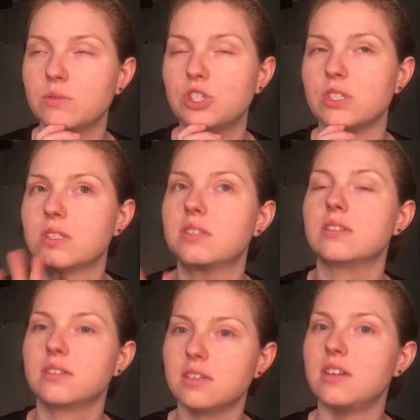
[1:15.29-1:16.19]

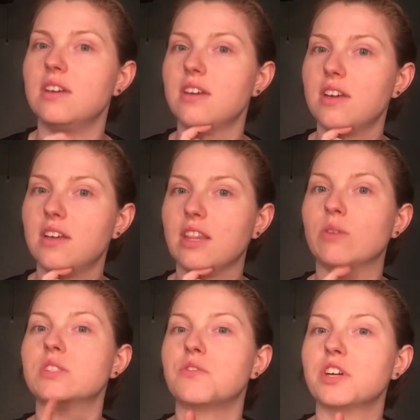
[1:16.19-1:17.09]
That
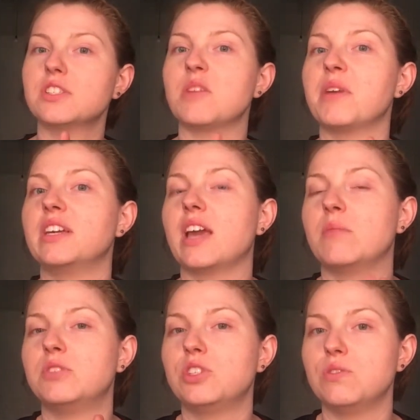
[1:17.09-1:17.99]
was the first time I
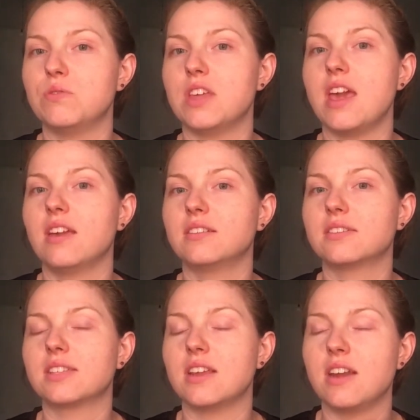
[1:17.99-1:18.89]
kept two
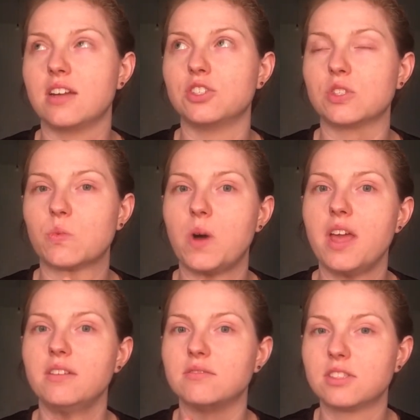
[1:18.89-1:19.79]
things and not just
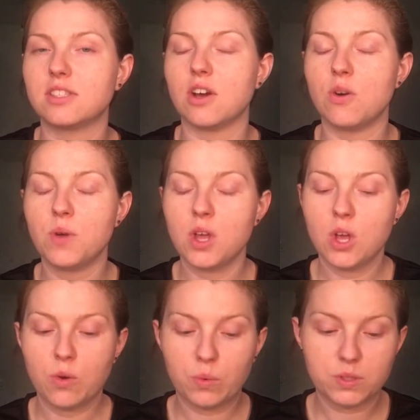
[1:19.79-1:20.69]
one. So
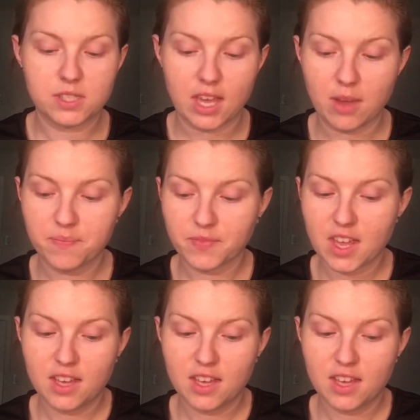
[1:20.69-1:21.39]
we'll see.